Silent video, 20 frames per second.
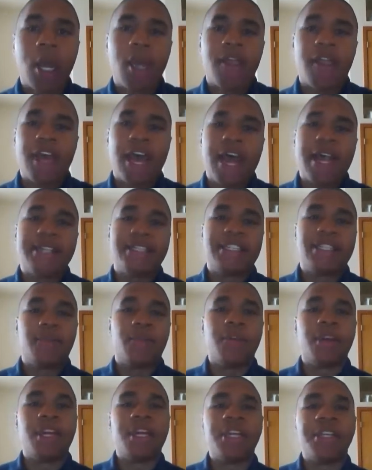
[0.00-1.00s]
that
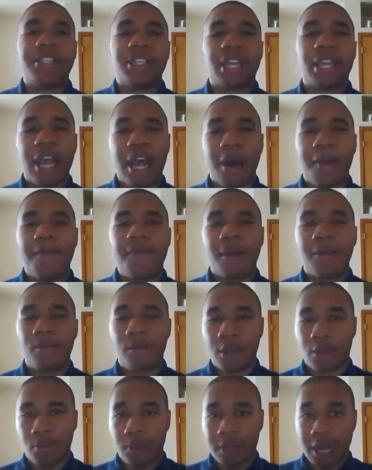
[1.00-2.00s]
someone can easily help them
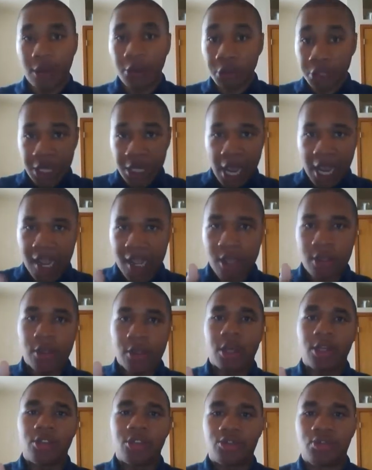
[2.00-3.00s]
with without taking
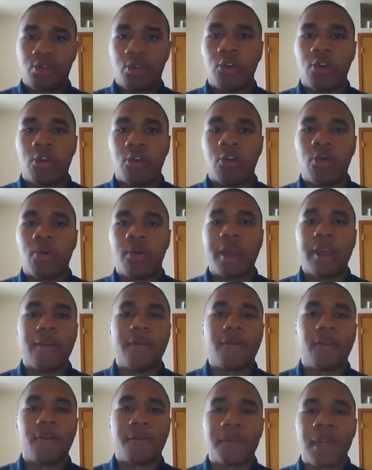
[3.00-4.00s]
the controller away
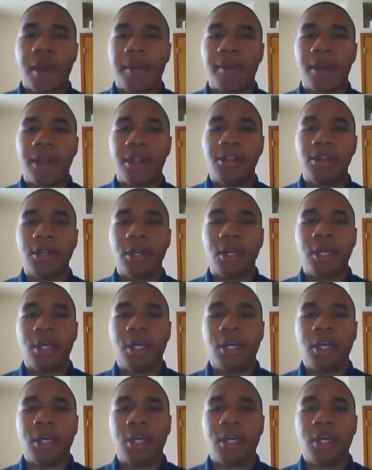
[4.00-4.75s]
from them and